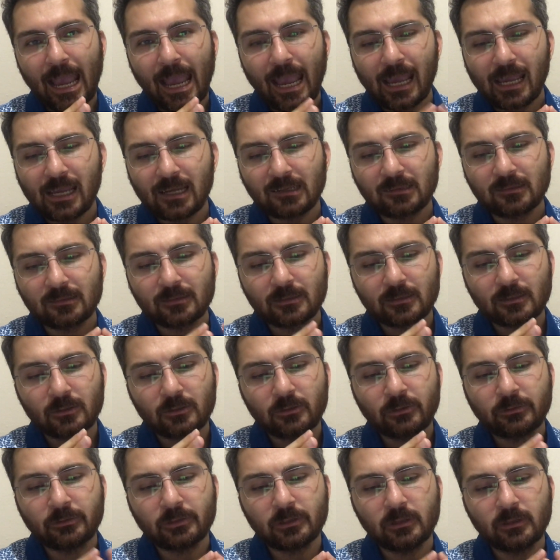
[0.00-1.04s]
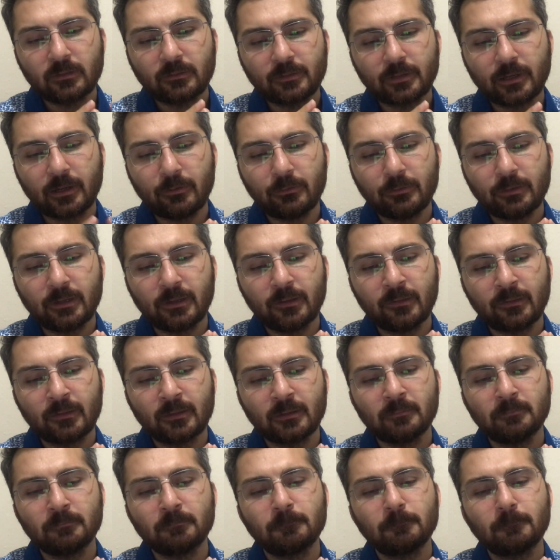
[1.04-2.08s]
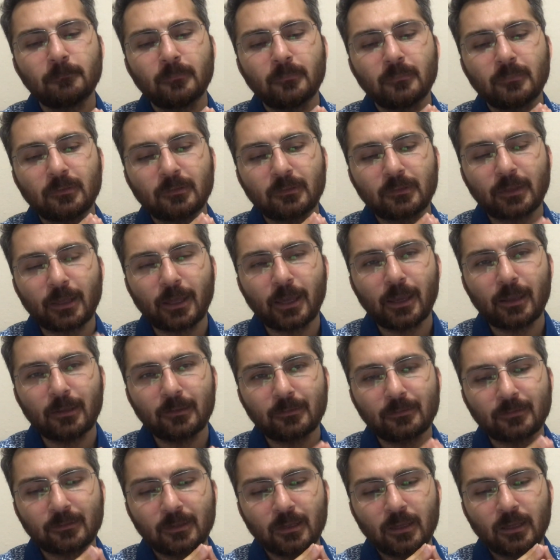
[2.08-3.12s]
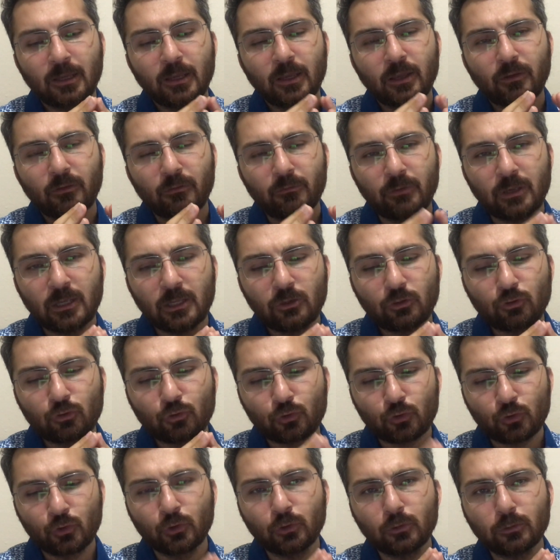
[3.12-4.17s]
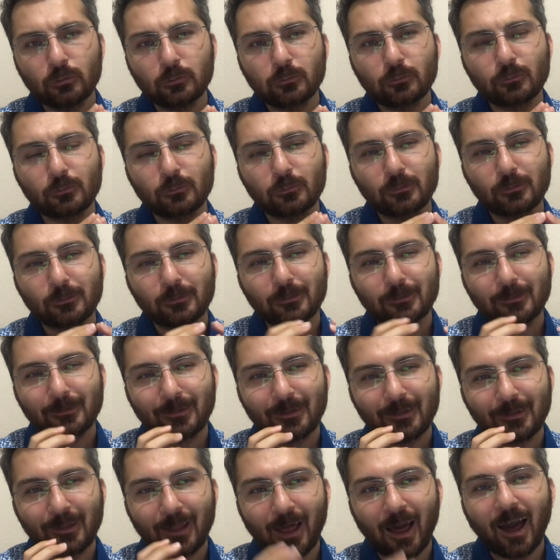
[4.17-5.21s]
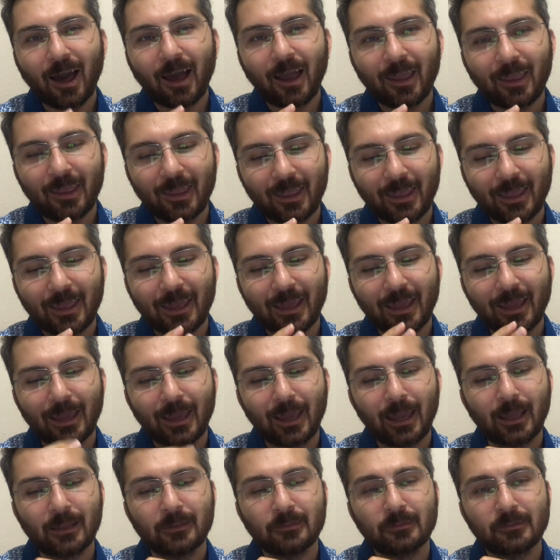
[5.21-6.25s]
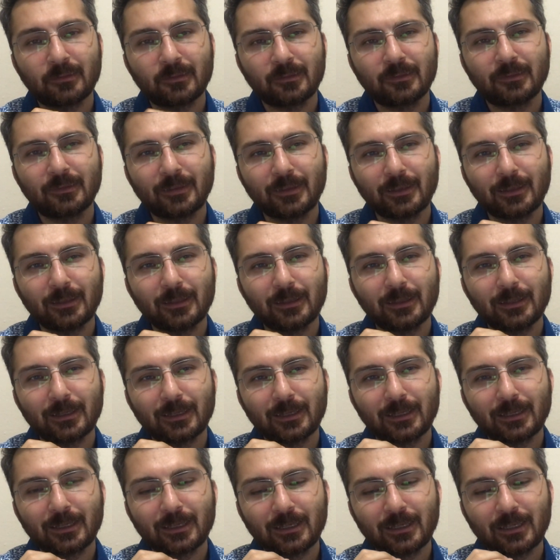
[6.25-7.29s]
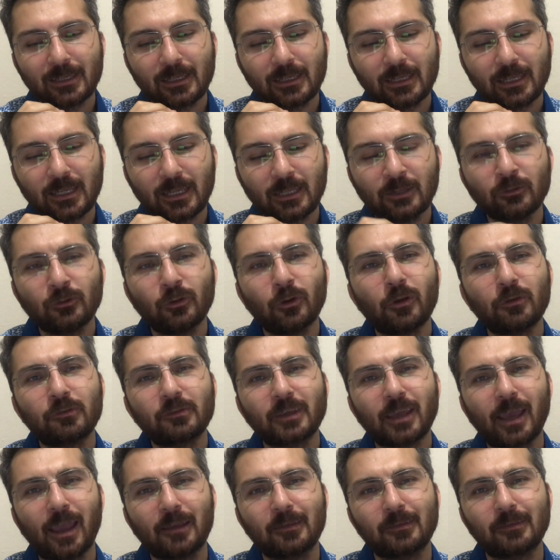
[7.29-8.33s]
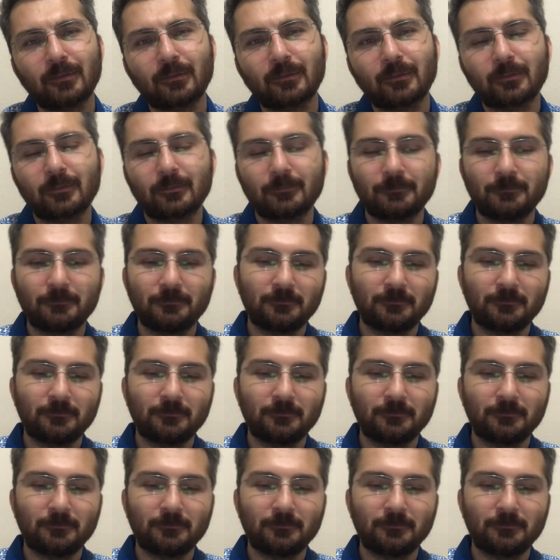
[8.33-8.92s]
act utilitarianism says we should lie and steal in those cases.